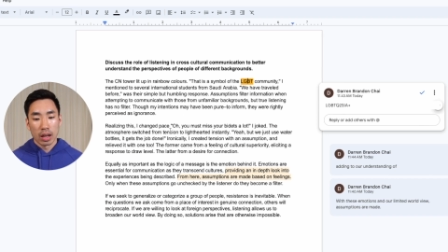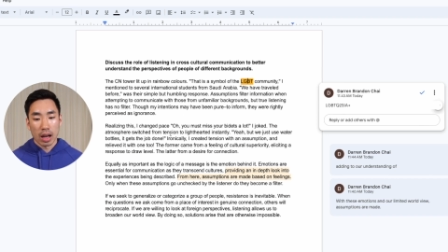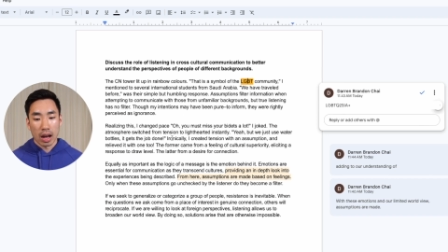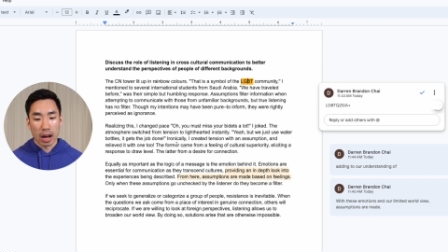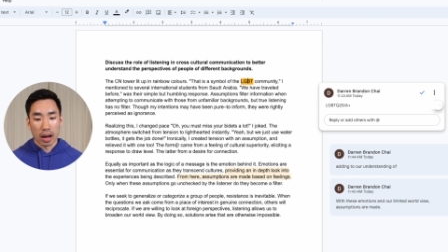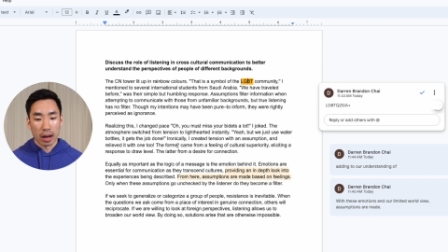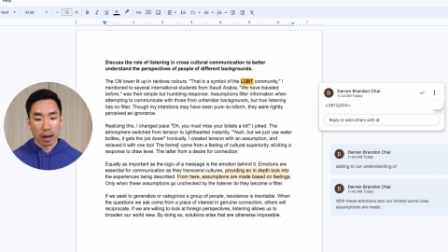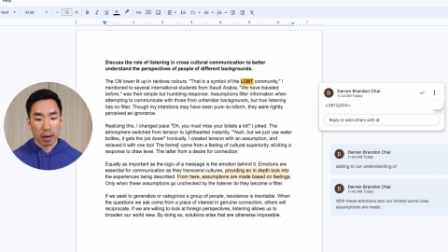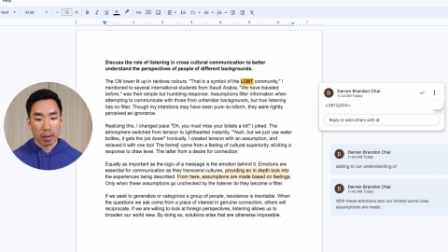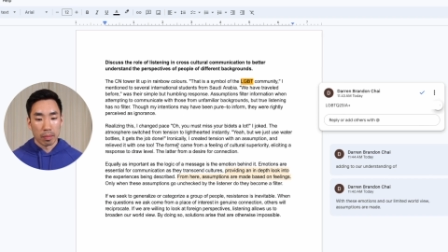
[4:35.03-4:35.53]

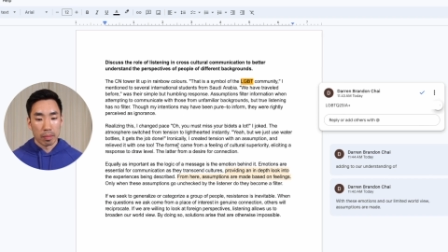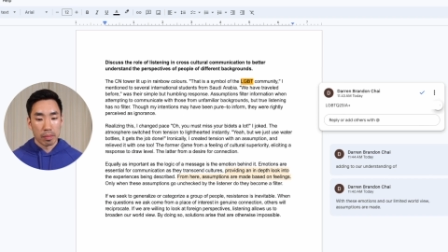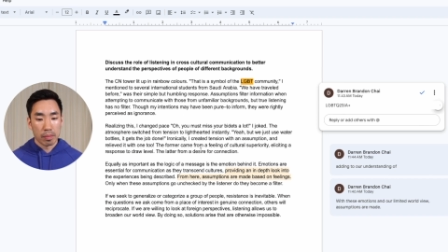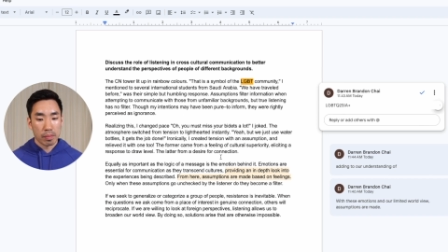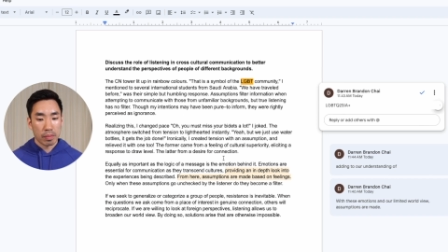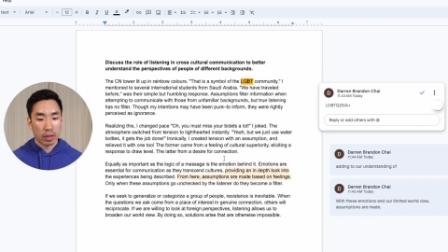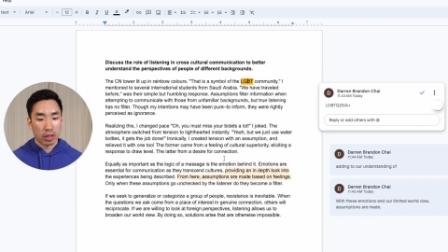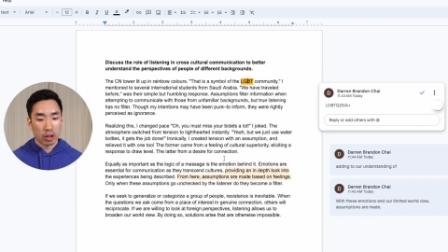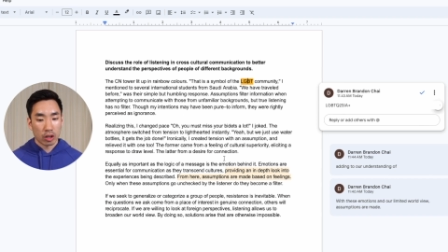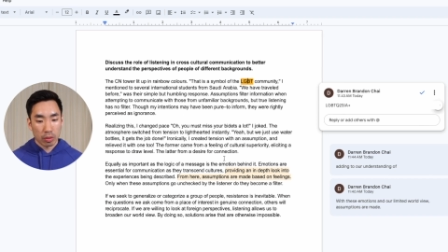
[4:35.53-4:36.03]

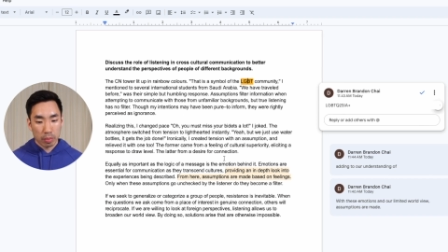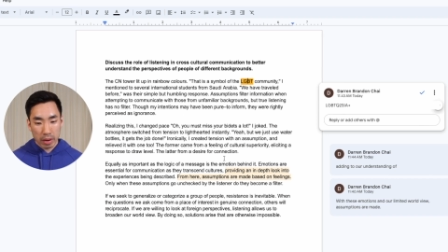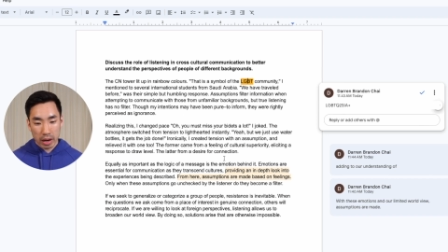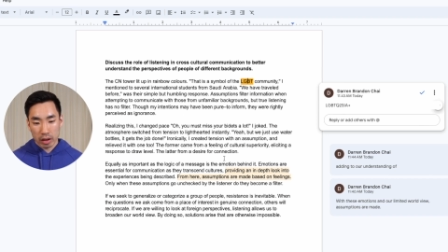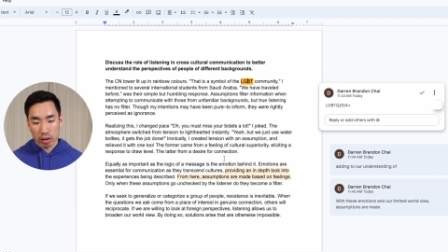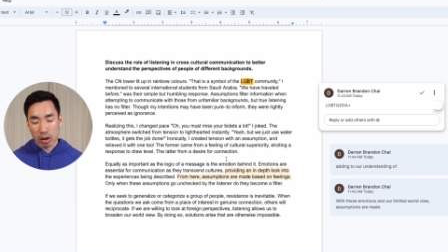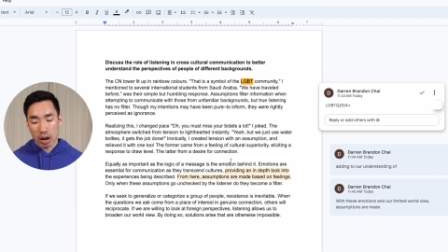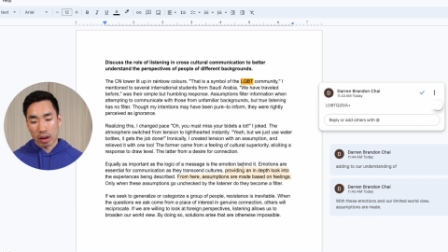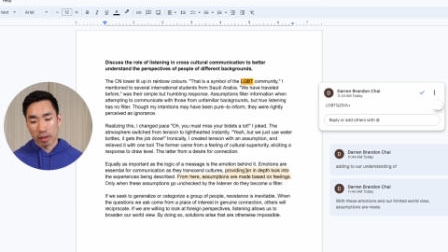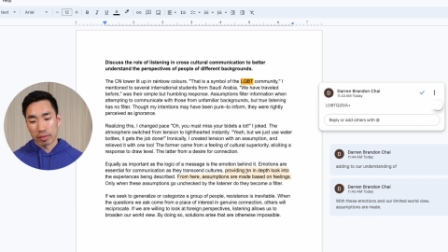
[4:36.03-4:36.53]
Um, third
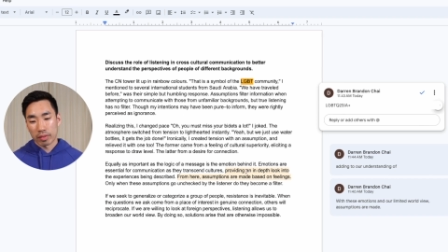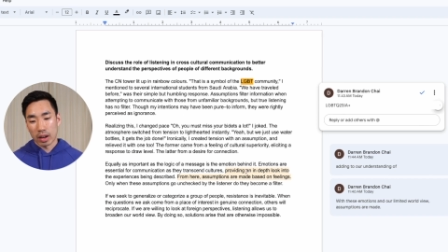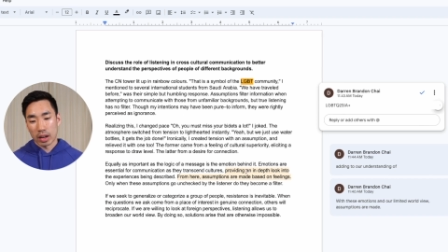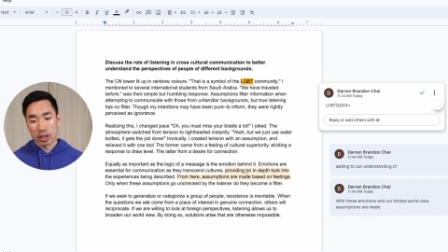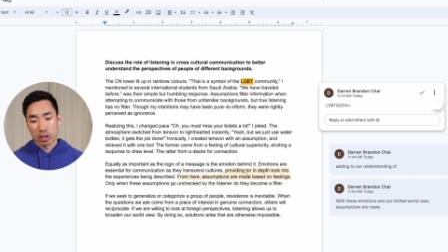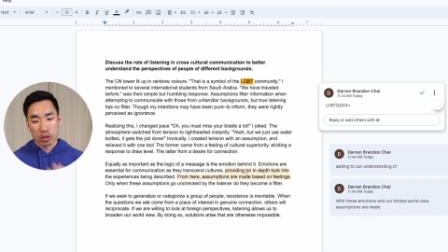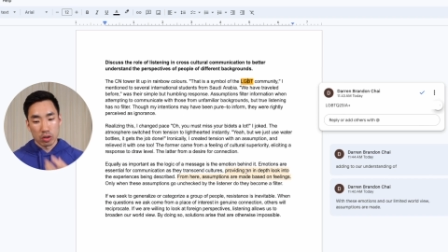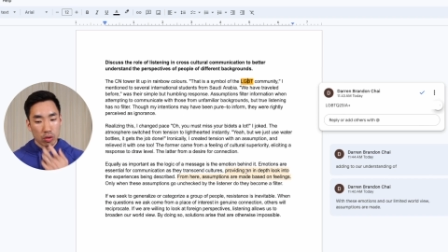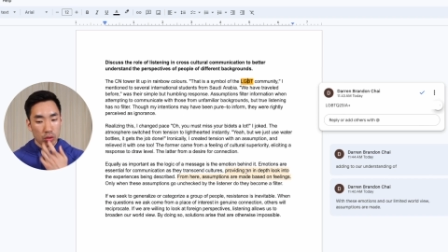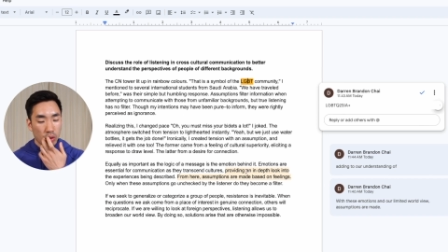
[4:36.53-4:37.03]
paragraph,
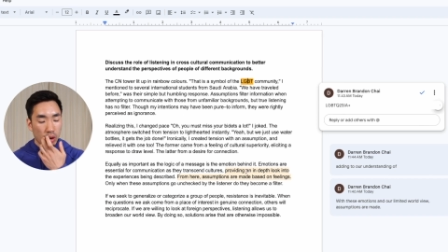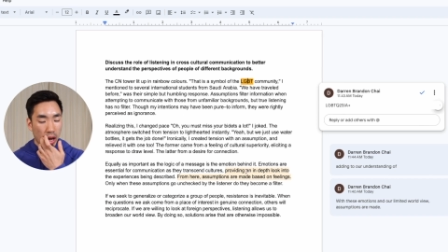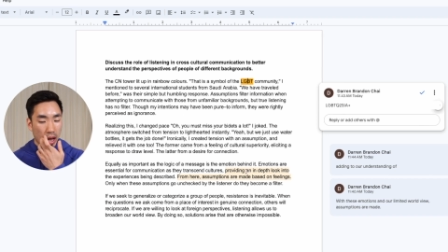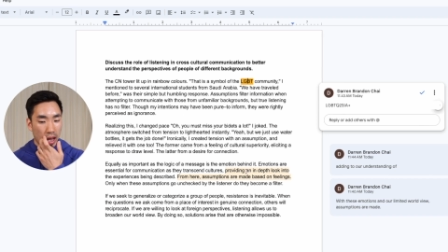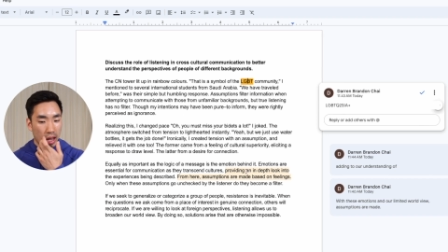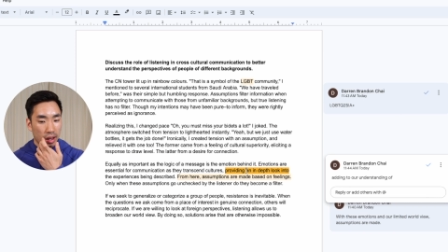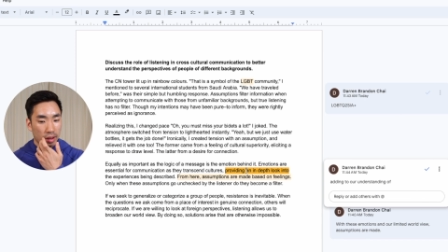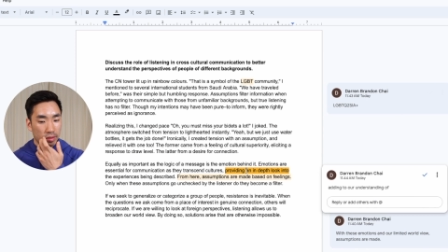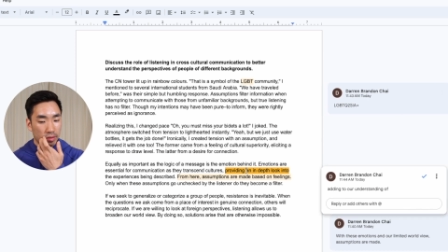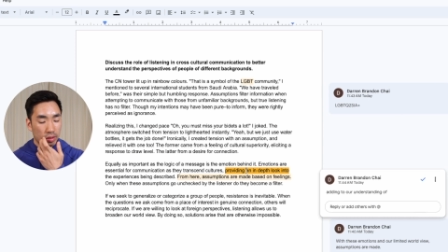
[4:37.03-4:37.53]
I do
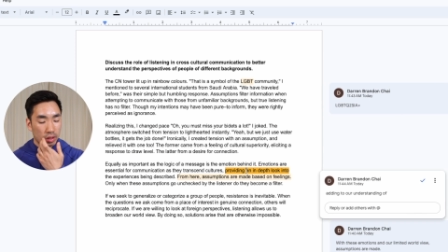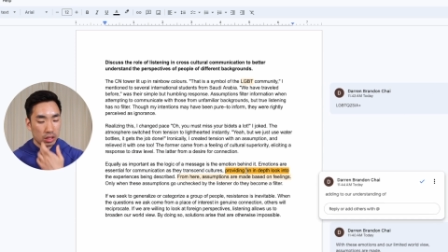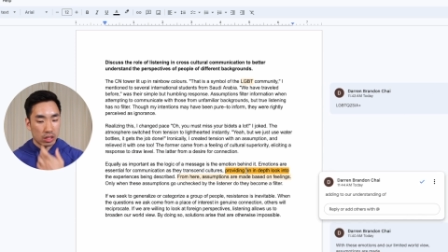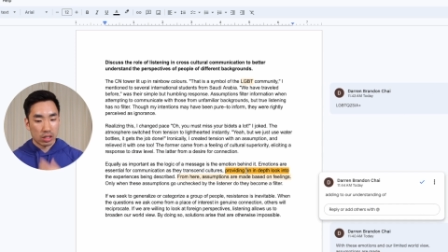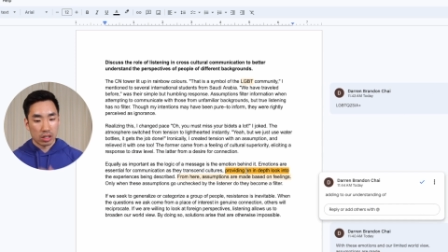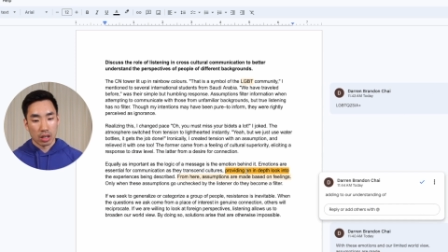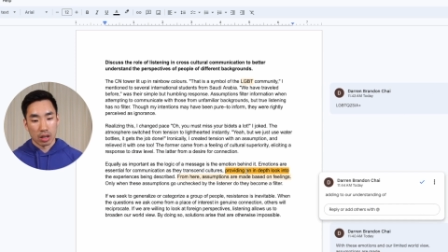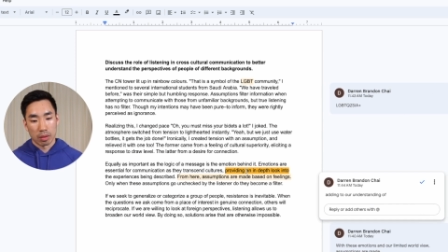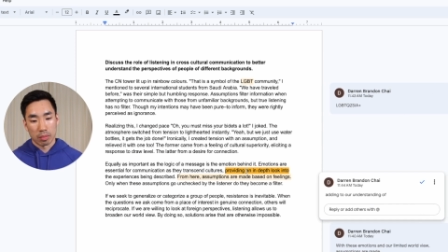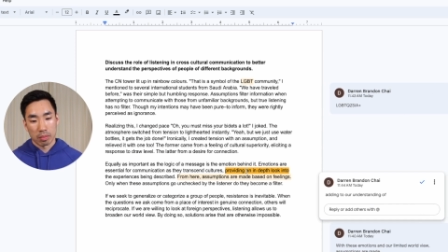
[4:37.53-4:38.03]
have
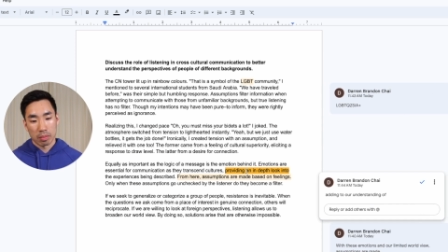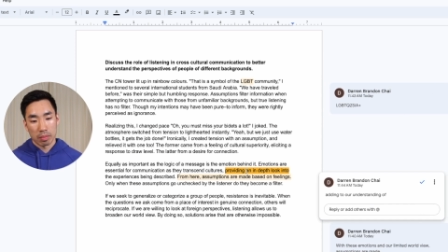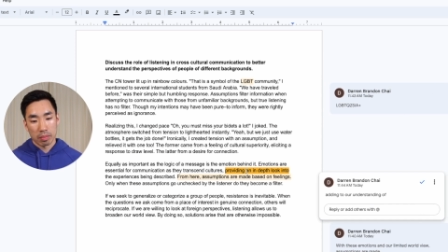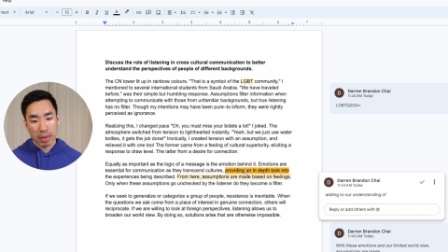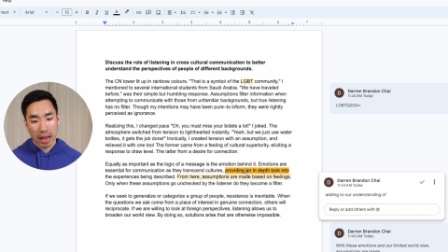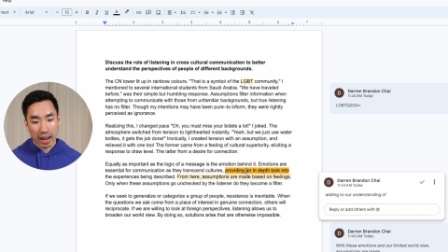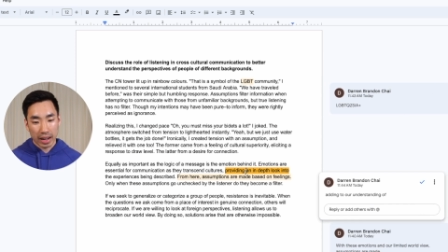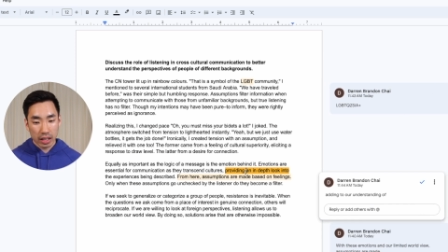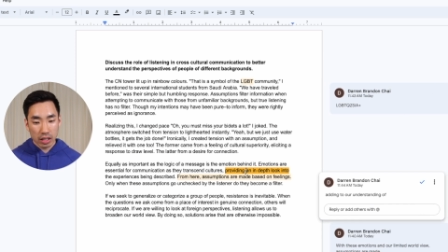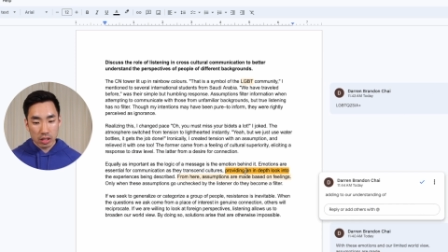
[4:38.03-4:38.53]
some
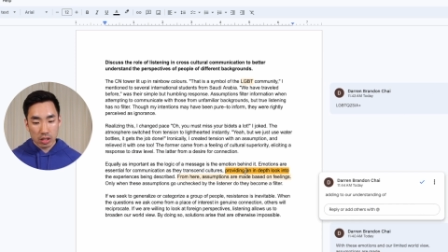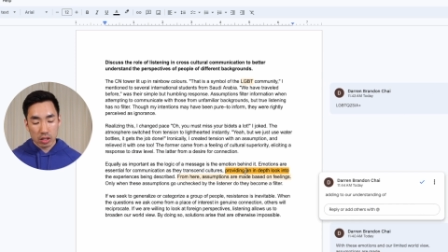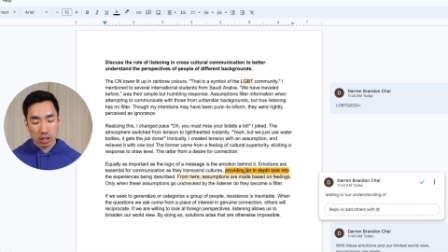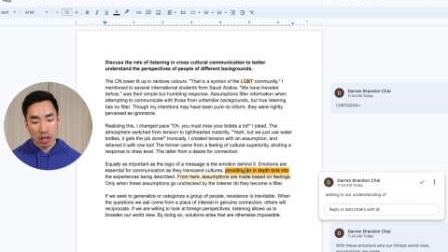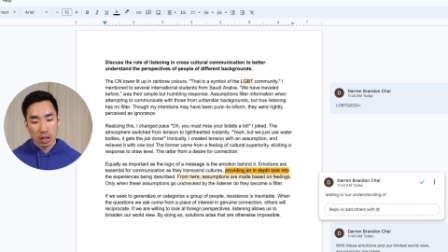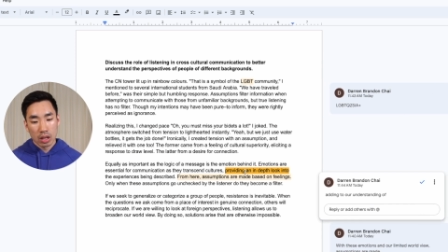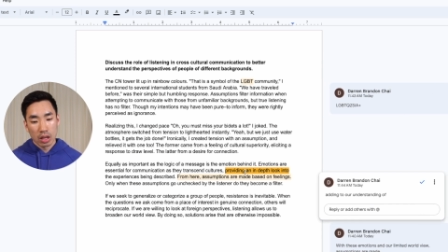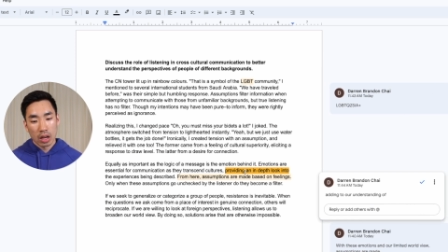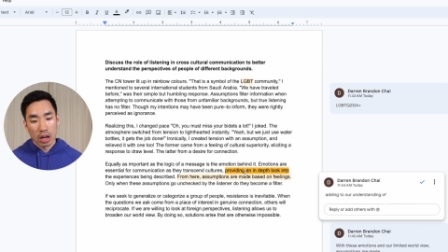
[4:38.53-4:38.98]
edits.